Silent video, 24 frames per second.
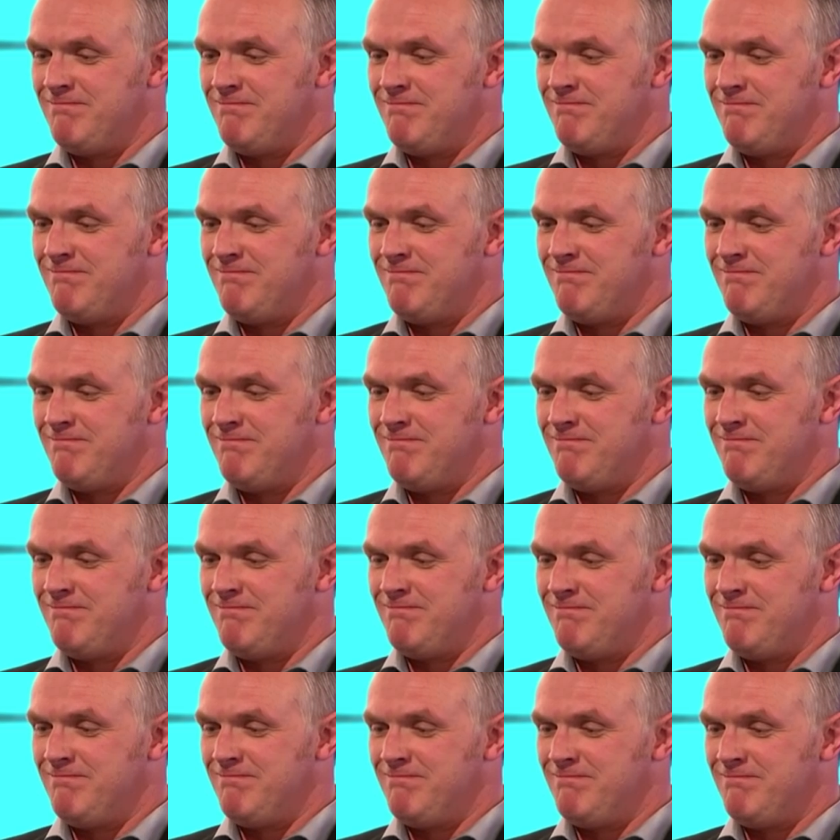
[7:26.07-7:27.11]

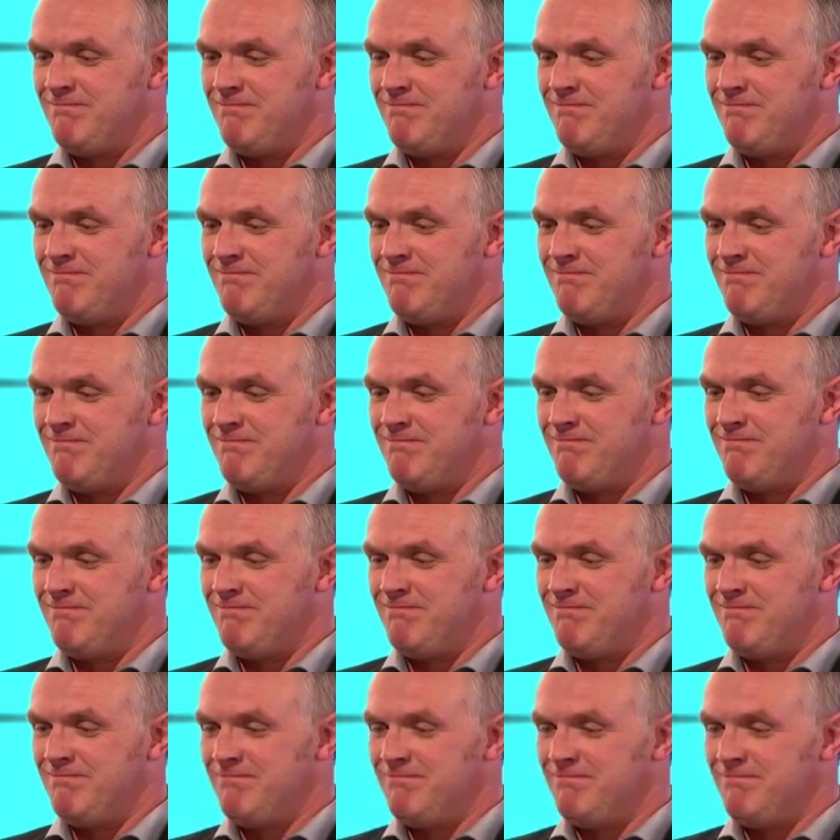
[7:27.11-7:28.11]
No words are spoken by the person on screen.